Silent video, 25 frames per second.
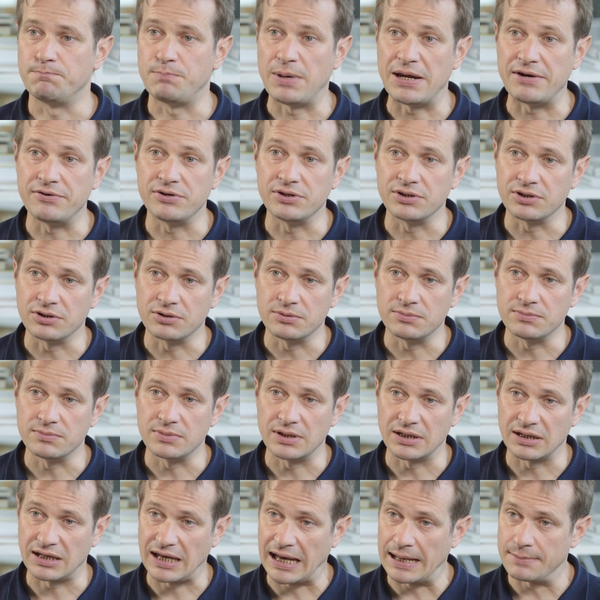burying
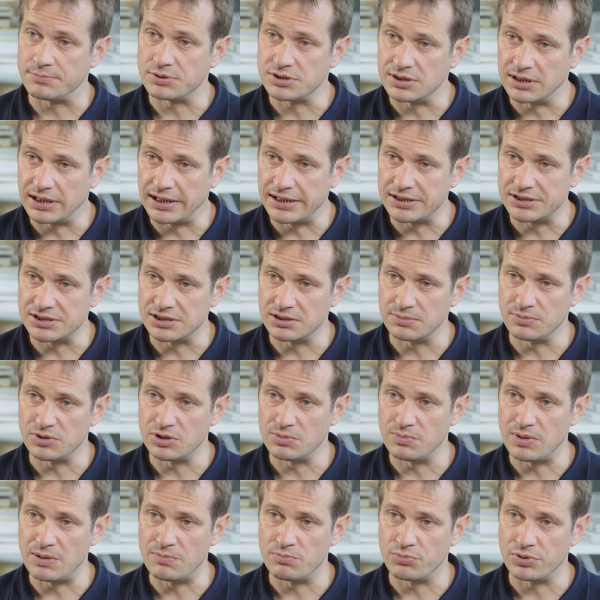them, encapsulating them
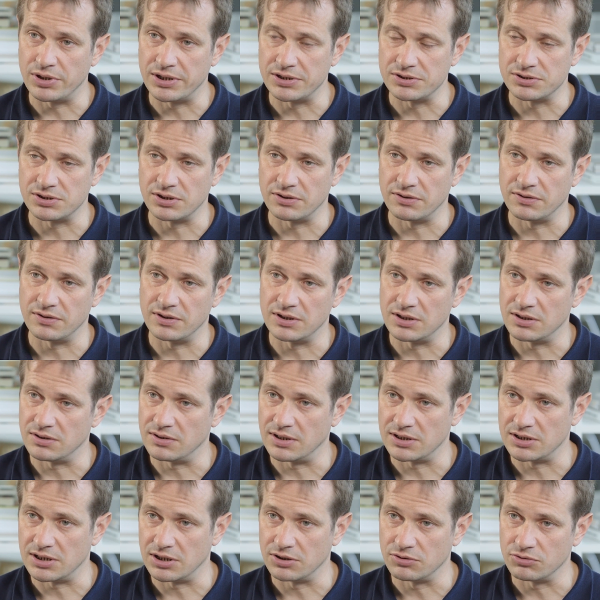in a membrane so
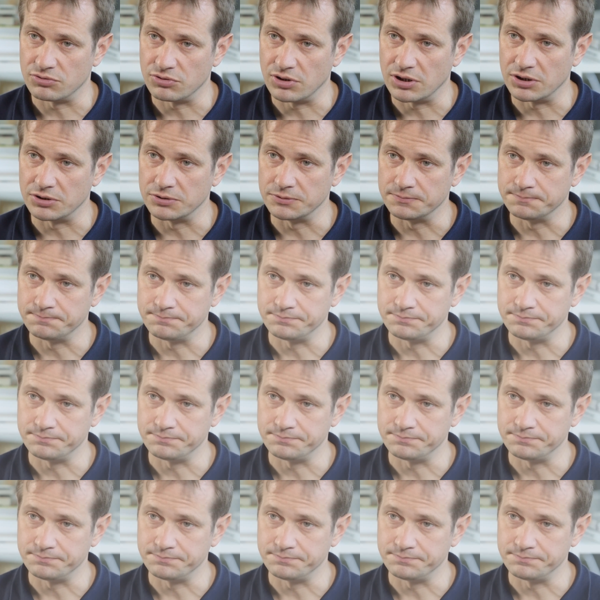that they don't grow.